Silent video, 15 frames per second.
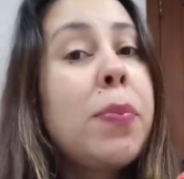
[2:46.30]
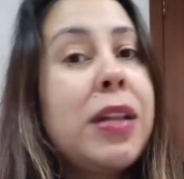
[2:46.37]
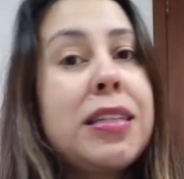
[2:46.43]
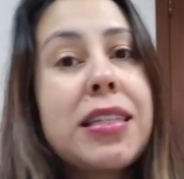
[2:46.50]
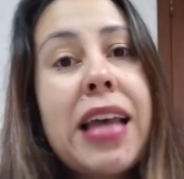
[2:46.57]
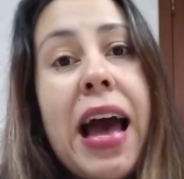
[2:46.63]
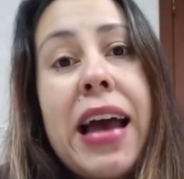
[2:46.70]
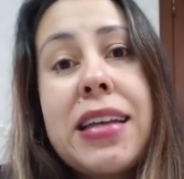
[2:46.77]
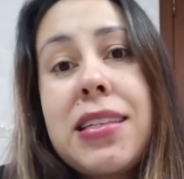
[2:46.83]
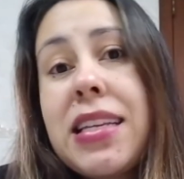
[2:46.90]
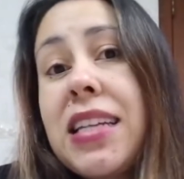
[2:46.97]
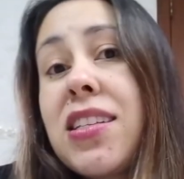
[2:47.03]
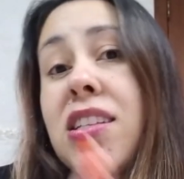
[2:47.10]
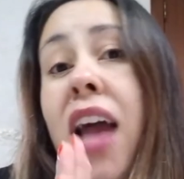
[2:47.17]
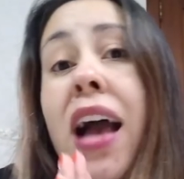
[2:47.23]
Plus, guys,
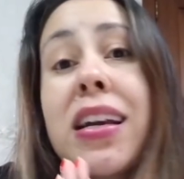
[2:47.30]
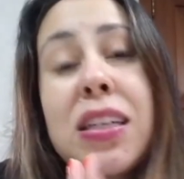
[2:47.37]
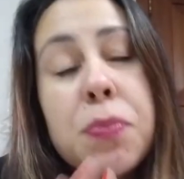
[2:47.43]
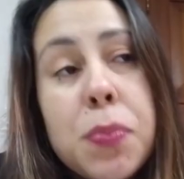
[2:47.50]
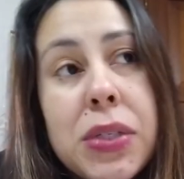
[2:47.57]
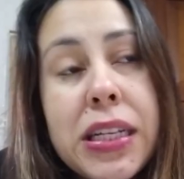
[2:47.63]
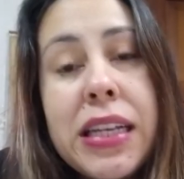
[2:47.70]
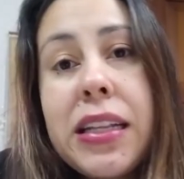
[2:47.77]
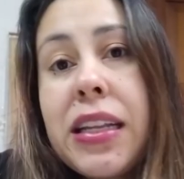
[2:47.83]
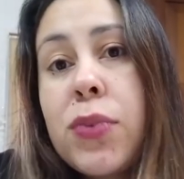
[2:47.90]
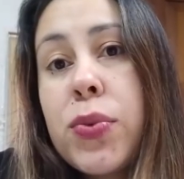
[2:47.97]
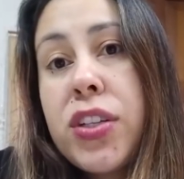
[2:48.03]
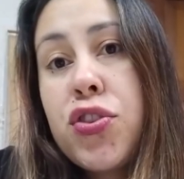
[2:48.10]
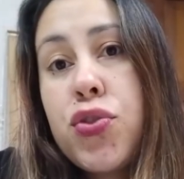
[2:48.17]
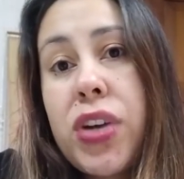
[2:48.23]
it's not completely
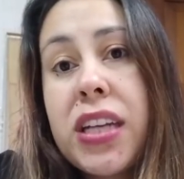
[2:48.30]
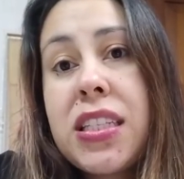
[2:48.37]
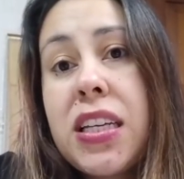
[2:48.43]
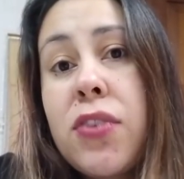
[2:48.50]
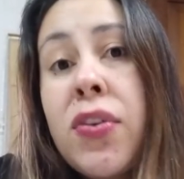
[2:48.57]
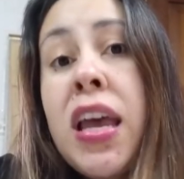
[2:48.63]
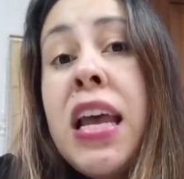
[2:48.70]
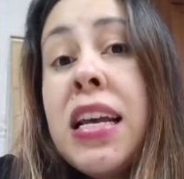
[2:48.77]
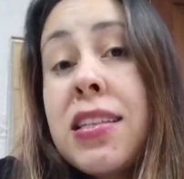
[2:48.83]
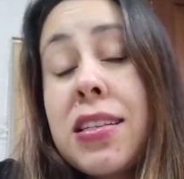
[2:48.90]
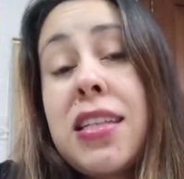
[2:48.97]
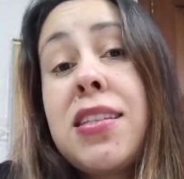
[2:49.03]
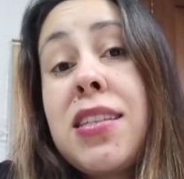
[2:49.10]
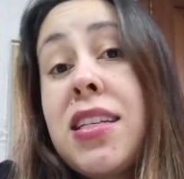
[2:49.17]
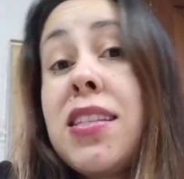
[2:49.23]
restrictive
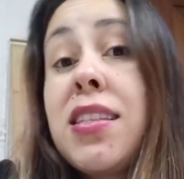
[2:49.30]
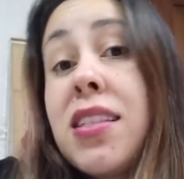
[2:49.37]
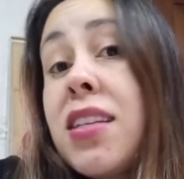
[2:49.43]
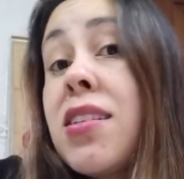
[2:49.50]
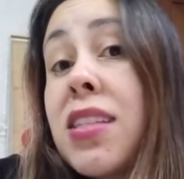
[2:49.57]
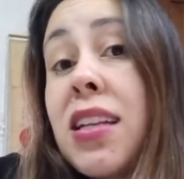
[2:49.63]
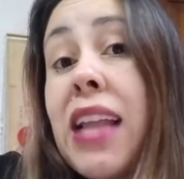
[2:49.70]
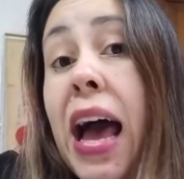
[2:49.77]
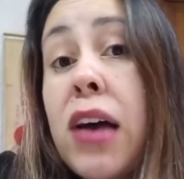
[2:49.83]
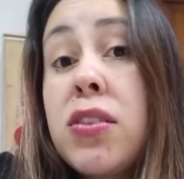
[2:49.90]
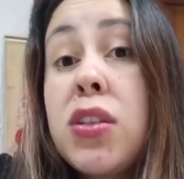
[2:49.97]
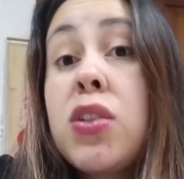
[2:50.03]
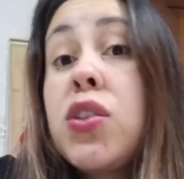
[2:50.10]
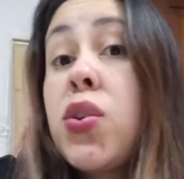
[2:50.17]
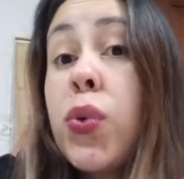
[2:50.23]
since it still
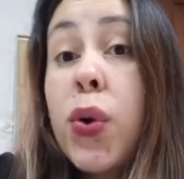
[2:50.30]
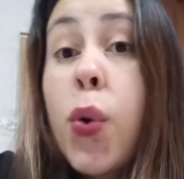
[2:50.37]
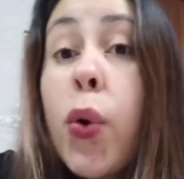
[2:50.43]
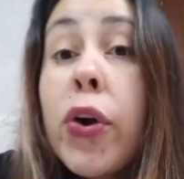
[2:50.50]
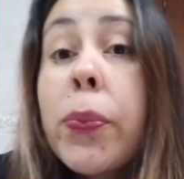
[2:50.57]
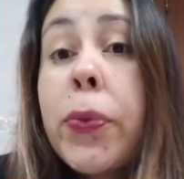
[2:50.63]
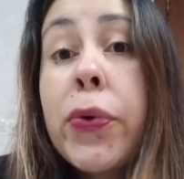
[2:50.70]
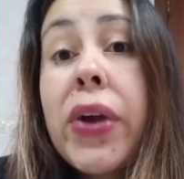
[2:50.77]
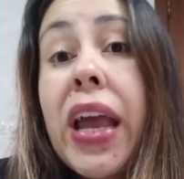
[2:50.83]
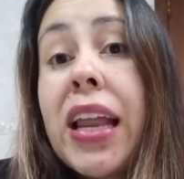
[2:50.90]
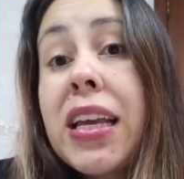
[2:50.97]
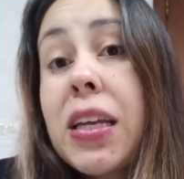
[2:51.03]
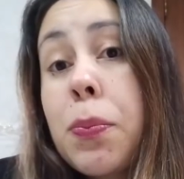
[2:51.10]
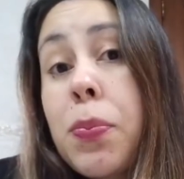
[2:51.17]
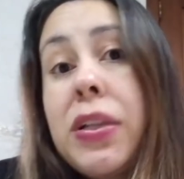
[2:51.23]
allows you to incorporate
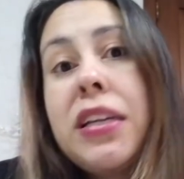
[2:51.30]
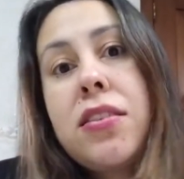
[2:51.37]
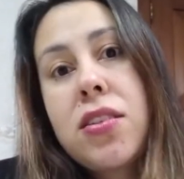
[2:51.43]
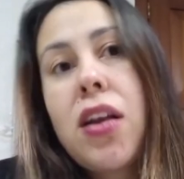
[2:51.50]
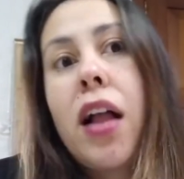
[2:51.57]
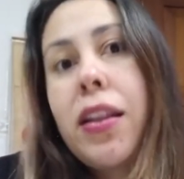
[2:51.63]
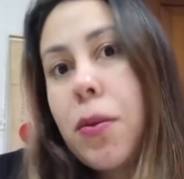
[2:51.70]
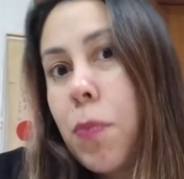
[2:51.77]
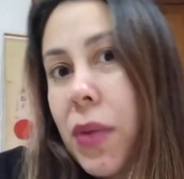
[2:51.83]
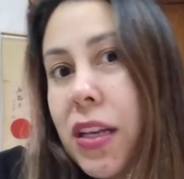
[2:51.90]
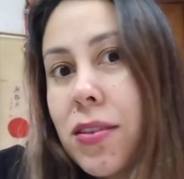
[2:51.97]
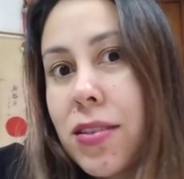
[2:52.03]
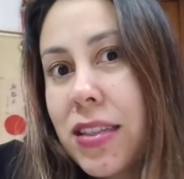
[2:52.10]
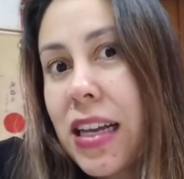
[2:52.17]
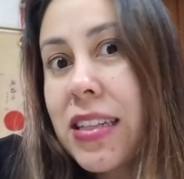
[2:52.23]
complete solid
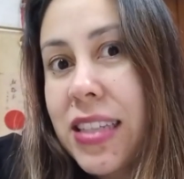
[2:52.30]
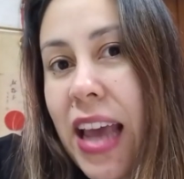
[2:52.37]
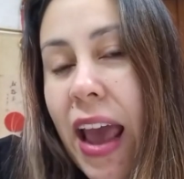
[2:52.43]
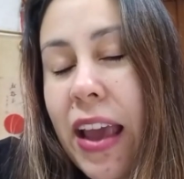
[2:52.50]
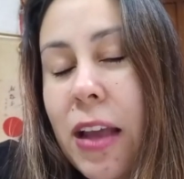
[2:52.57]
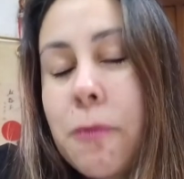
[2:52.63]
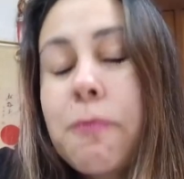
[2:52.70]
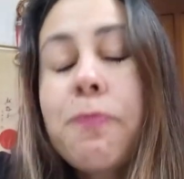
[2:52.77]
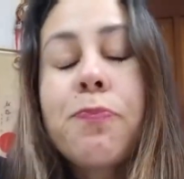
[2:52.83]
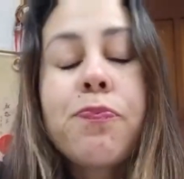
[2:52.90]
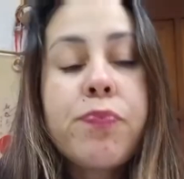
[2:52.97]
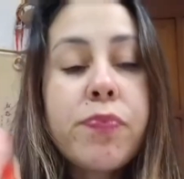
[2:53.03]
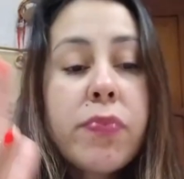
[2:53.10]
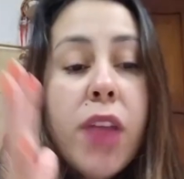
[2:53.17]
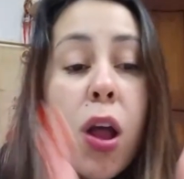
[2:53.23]
meals a day.
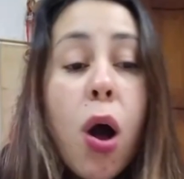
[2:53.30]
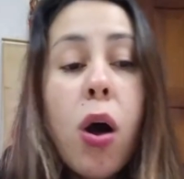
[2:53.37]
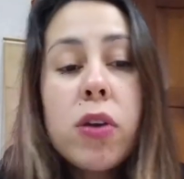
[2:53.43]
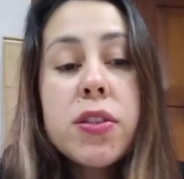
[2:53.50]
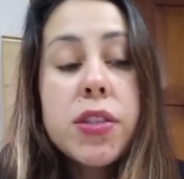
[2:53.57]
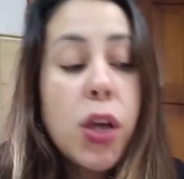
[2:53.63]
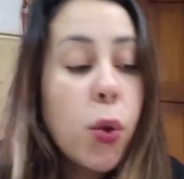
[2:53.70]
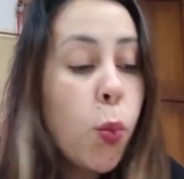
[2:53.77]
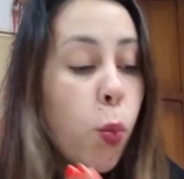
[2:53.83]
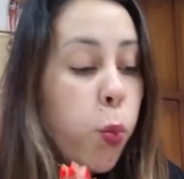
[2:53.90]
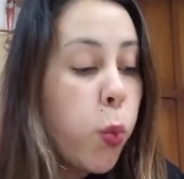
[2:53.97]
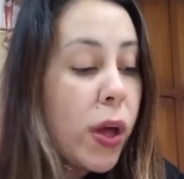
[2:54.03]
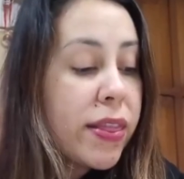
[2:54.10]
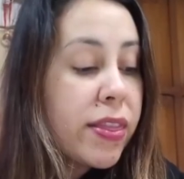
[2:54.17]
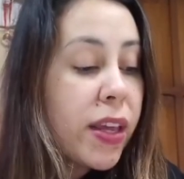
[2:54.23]
Also,
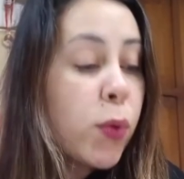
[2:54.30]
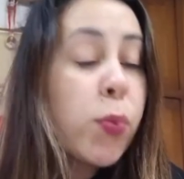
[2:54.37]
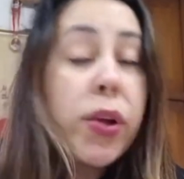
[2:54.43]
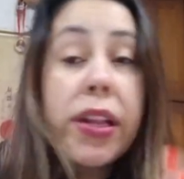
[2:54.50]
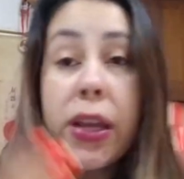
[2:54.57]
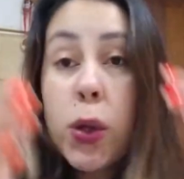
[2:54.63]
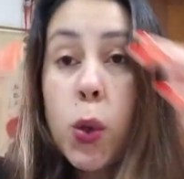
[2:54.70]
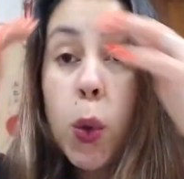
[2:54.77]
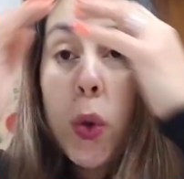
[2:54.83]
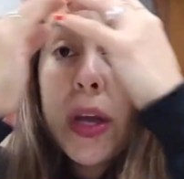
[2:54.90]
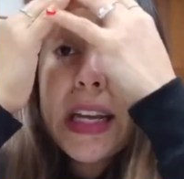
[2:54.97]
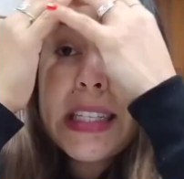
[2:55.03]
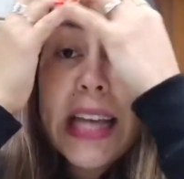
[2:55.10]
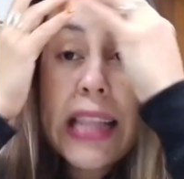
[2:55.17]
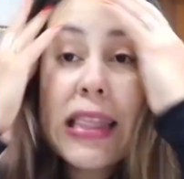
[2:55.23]
one thing really
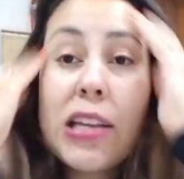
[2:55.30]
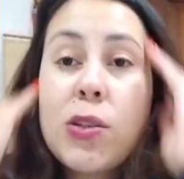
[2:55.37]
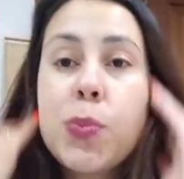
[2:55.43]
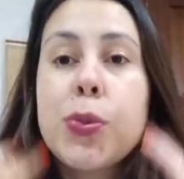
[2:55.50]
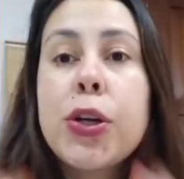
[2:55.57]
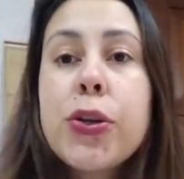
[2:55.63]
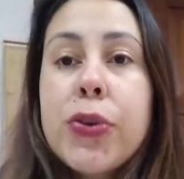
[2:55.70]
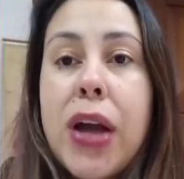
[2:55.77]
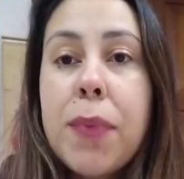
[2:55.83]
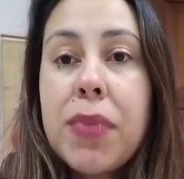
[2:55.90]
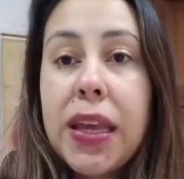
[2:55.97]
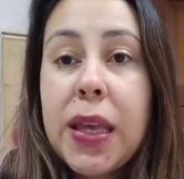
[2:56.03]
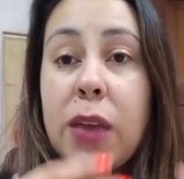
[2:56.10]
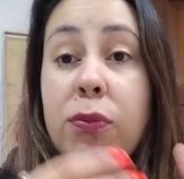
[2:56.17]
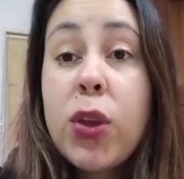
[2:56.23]
cool is that this program,
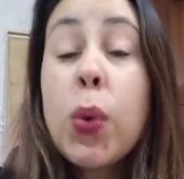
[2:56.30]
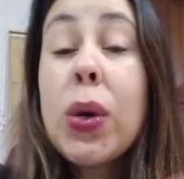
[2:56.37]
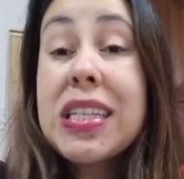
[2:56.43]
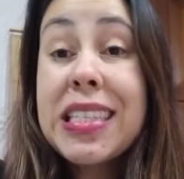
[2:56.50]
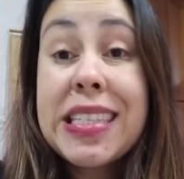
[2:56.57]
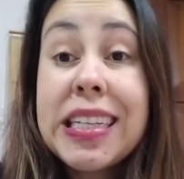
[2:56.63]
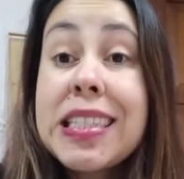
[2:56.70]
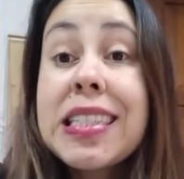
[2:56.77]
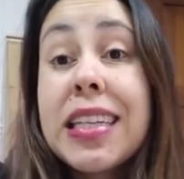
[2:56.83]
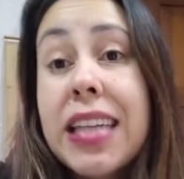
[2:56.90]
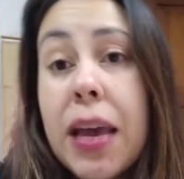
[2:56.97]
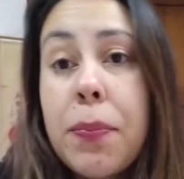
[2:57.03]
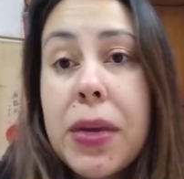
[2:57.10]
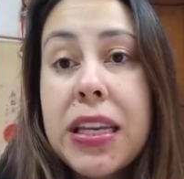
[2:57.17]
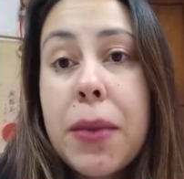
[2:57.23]
they give you a
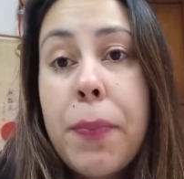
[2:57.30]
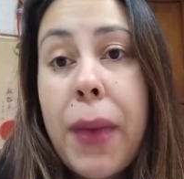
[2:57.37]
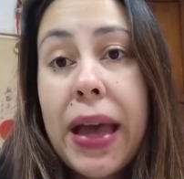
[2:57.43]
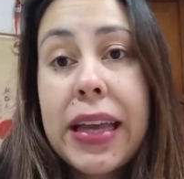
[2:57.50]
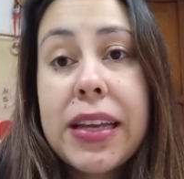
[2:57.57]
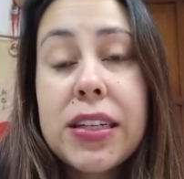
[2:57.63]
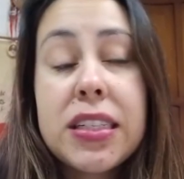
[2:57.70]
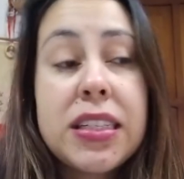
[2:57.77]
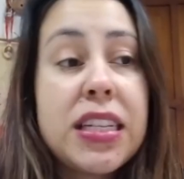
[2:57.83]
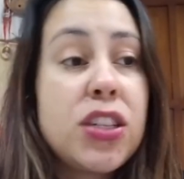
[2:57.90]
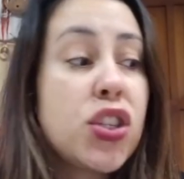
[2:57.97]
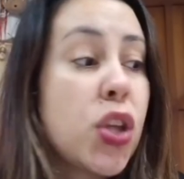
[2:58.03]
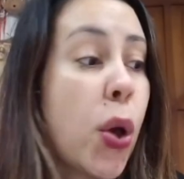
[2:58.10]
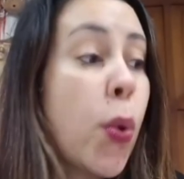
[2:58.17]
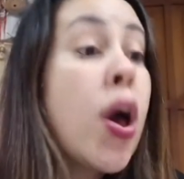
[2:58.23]
60-day money-back guarantee.
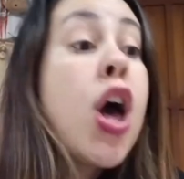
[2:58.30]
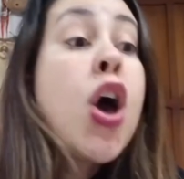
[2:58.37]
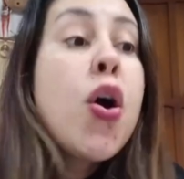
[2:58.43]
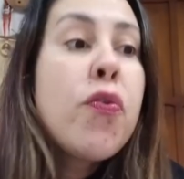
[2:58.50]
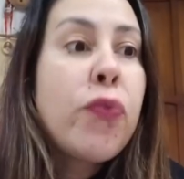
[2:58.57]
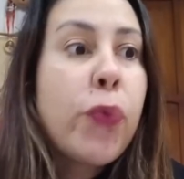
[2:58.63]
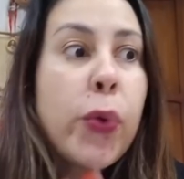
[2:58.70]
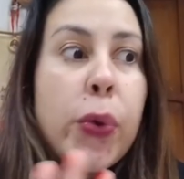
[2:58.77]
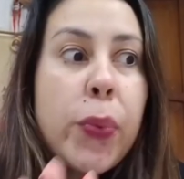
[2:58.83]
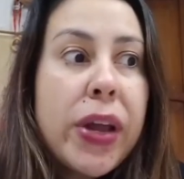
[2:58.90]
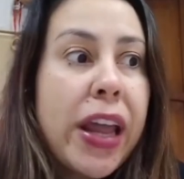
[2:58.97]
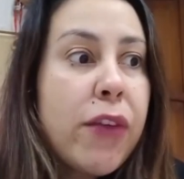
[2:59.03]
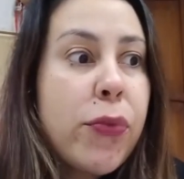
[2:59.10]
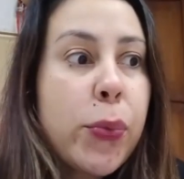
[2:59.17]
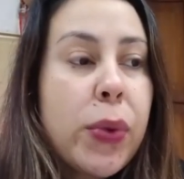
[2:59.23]
So for
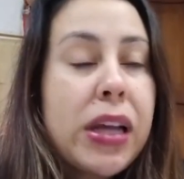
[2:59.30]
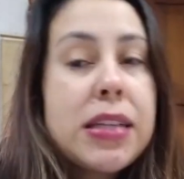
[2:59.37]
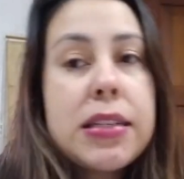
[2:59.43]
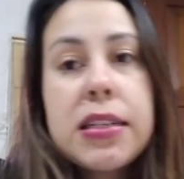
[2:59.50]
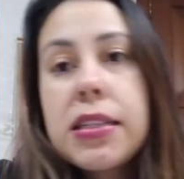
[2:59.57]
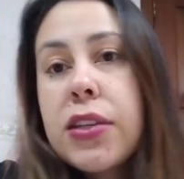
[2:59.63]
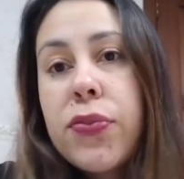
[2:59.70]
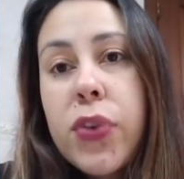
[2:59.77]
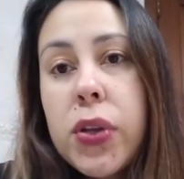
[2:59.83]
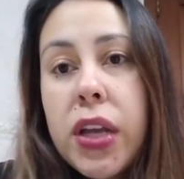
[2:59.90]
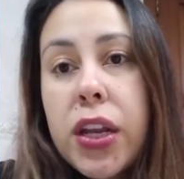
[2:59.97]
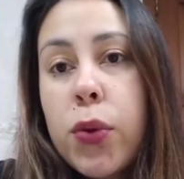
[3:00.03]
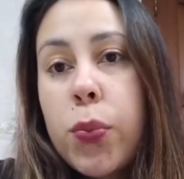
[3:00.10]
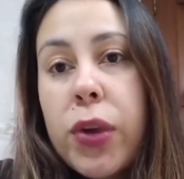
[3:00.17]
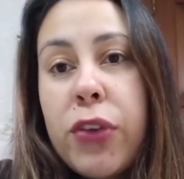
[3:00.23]
whatever reasons, if you
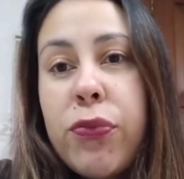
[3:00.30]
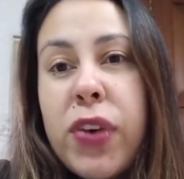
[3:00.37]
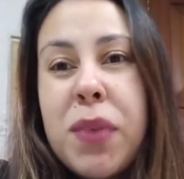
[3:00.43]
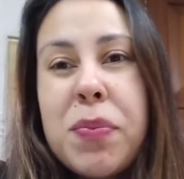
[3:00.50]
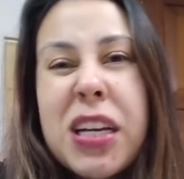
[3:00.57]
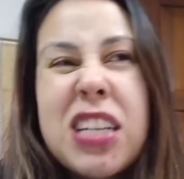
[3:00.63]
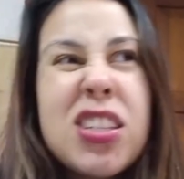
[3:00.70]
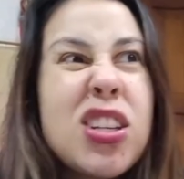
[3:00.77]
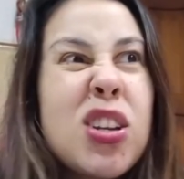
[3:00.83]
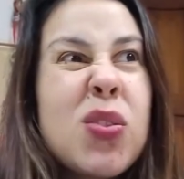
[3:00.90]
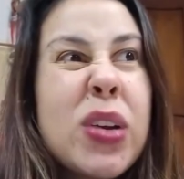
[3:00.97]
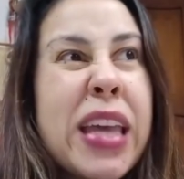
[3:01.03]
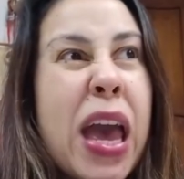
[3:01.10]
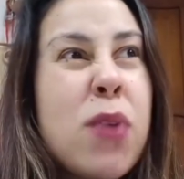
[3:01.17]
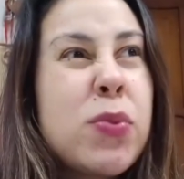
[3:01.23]
need a refund because you don't